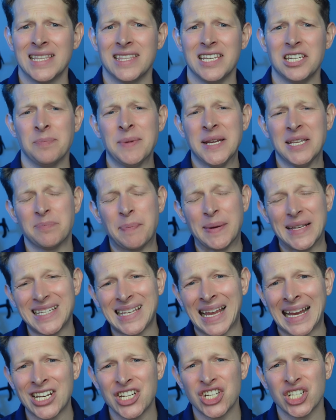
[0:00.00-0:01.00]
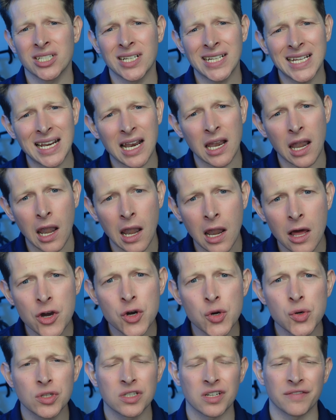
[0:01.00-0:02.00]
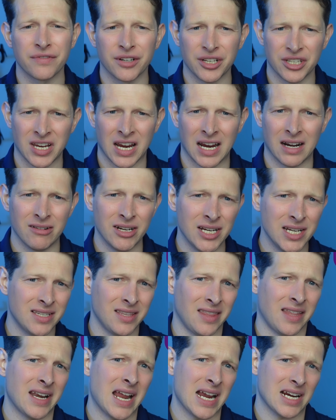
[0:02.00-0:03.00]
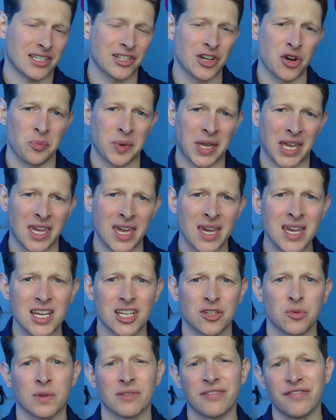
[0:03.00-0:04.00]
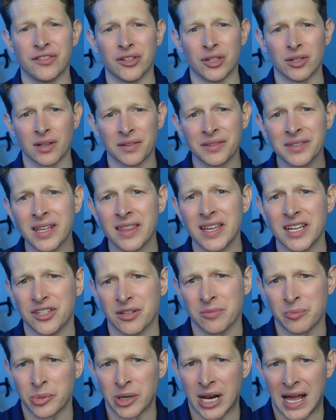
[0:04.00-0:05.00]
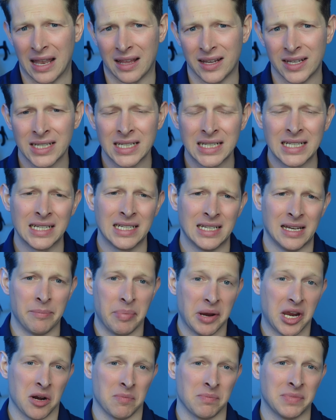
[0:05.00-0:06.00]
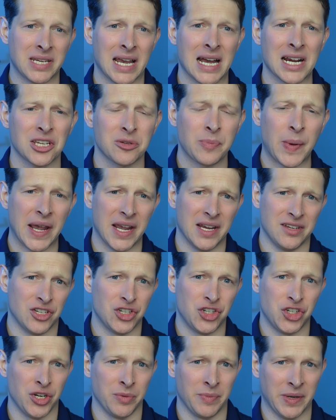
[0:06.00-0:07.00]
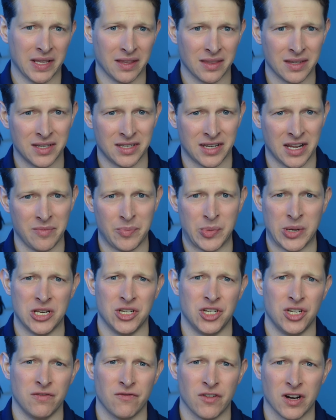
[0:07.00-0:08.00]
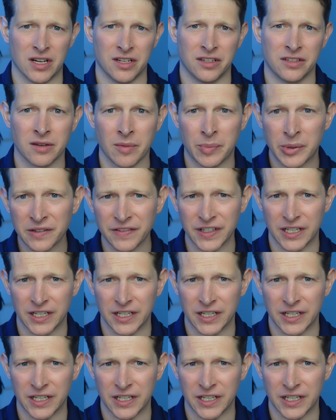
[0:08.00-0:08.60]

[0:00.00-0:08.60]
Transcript: This means potentially loads of retirees in the next coming years will fall under this umbrella and become taxpayers, assuming the state pension rises above